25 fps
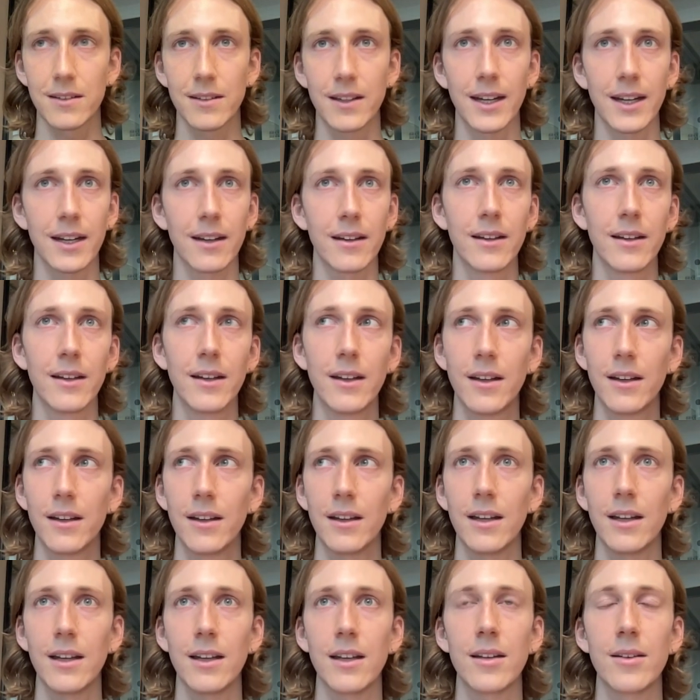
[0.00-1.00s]
Like,
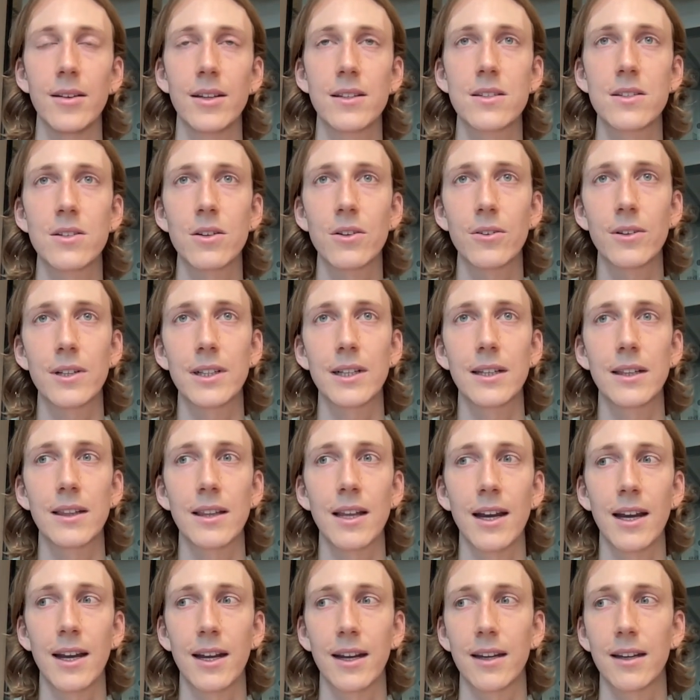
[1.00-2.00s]
it's not really
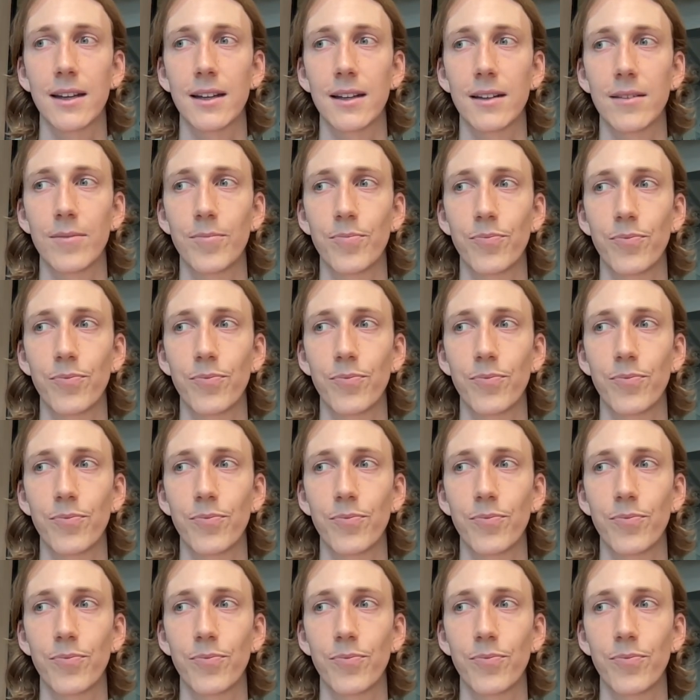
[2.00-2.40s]
like